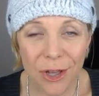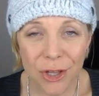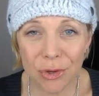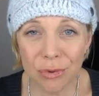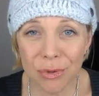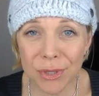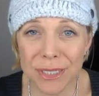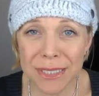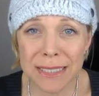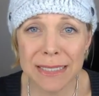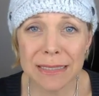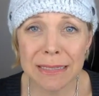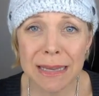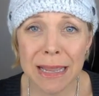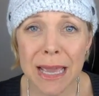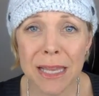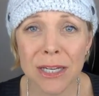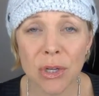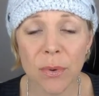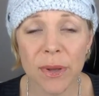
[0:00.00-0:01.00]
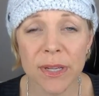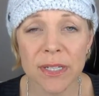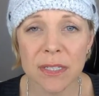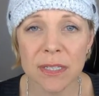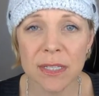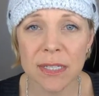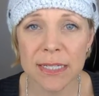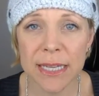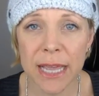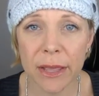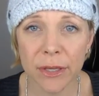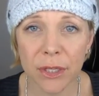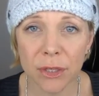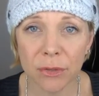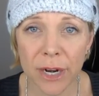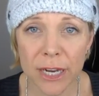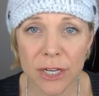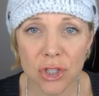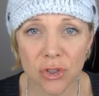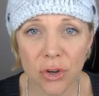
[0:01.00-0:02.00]
You couldn't stand going to the
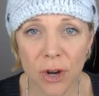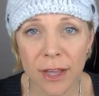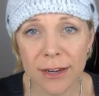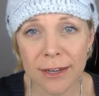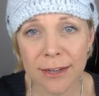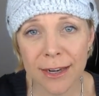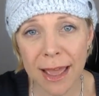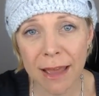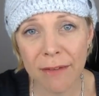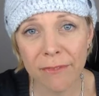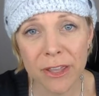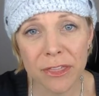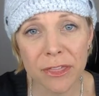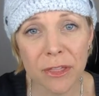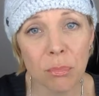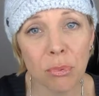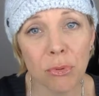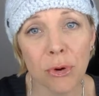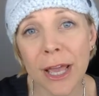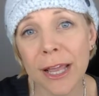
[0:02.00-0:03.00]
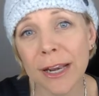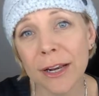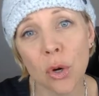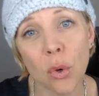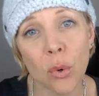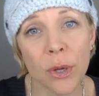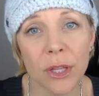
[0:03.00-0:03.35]
Italian restaurant and having the bread and